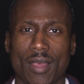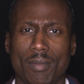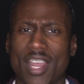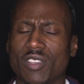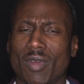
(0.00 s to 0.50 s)

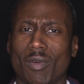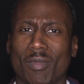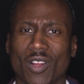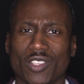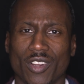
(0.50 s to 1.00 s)
But as my
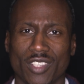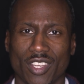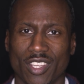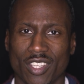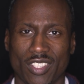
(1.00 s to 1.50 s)
remarks are
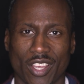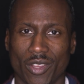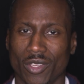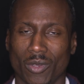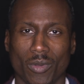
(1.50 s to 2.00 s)
intended to
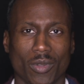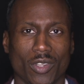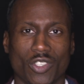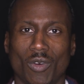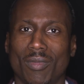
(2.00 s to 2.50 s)
tell you,
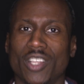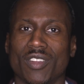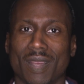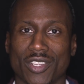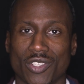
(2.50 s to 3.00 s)
so much
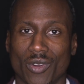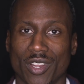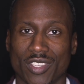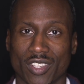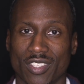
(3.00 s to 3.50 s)
of my
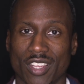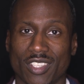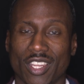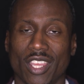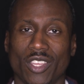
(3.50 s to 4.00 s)
story and
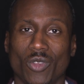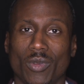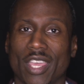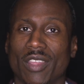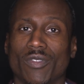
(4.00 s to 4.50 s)
success at AU
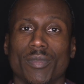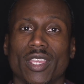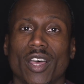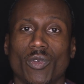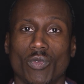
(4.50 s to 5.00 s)
came from
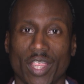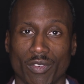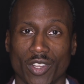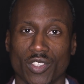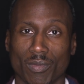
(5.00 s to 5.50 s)
the
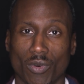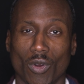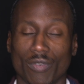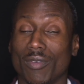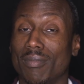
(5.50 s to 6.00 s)
unwavering
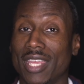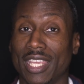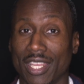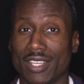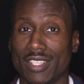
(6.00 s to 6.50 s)
support from
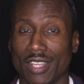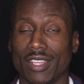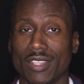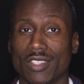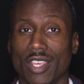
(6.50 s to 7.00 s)
many in
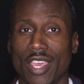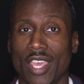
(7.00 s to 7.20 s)
attendance.